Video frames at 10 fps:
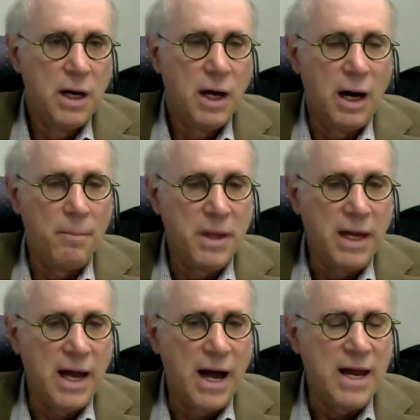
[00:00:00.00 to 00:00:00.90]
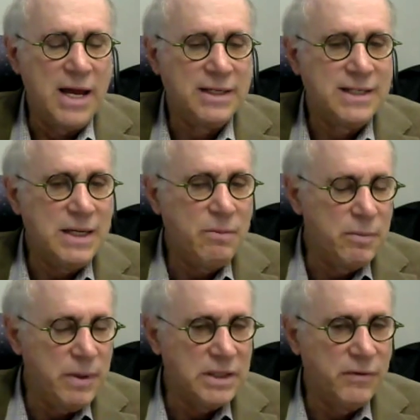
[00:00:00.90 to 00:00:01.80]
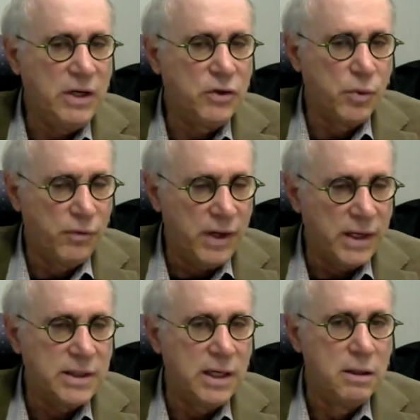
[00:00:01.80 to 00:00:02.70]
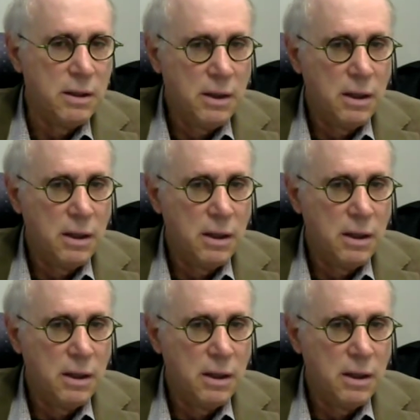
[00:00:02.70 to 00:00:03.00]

It seemed to me as if he's reflecting